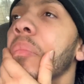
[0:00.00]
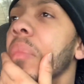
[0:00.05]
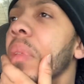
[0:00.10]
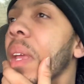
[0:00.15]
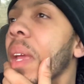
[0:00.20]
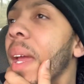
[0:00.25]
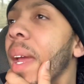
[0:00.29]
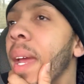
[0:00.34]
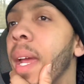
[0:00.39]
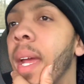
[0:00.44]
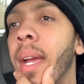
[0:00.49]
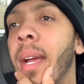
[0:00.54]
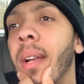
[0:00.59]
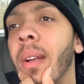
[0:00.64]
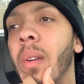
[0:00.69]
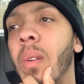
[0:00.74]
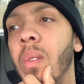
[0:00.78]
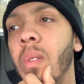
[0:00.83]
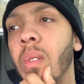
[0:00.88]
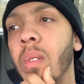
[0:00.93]

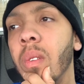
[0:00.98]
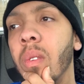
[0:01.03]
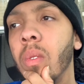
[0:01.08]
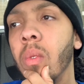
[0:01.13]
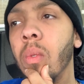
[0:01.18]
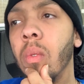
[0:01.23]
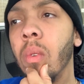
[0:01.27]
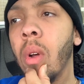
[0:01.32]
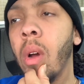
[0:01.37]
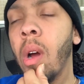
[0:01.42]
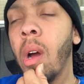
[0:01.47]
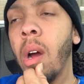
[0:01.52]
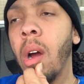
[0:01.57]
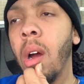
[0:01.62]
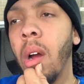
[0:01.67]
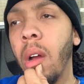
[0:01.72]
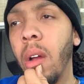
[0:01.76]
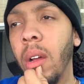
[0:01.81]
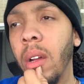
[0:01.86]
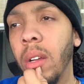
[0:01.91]
and uh,
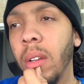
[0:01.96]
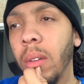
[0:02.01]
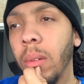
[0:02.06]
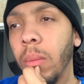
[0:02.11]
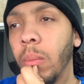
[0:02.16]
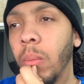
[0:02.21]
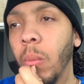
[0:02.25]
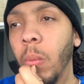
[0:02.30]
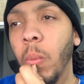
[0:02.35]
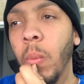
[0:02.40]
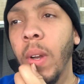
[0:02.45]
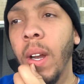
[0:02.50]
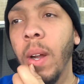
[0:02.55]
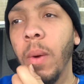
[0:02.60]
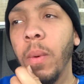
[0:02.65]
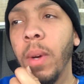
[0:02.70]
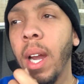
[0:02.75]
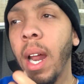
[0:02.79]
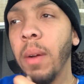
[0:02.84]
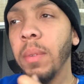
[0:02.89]
what I,
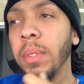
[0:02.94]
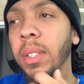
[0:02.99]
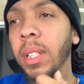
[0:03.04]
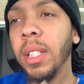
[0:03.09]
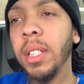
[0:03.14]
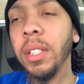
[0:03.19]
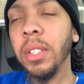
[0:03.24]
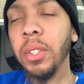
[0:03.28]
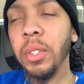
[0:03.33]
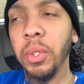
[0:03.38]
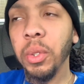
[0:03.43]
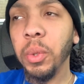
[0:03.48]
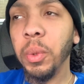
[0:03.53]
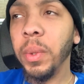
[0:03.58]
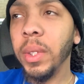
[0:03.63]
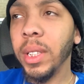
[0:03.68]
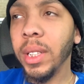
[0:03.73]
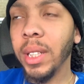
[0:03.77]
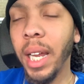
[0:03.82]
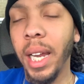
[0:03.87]
what I was listening to
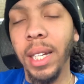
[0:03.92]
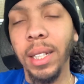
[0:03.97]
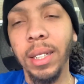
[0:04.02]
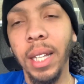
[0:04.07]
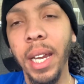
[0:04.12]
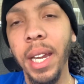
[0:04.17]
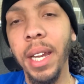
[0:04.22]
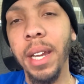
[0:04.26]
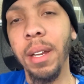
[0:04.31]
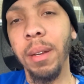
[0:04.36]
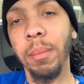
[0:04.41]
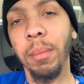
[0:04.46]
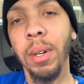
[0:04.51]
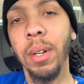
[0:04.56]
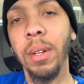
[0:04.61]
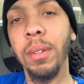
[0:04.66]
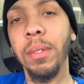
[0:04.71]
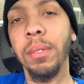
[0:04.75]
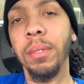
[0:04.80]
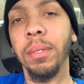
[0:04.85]
was like, damn,
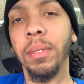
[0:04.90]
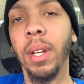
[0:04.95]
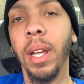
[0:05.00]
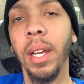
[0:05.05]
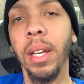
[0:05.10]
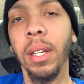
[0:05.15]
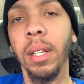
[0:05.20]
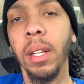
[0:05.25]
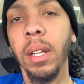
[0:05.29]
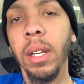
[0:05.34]
bro, like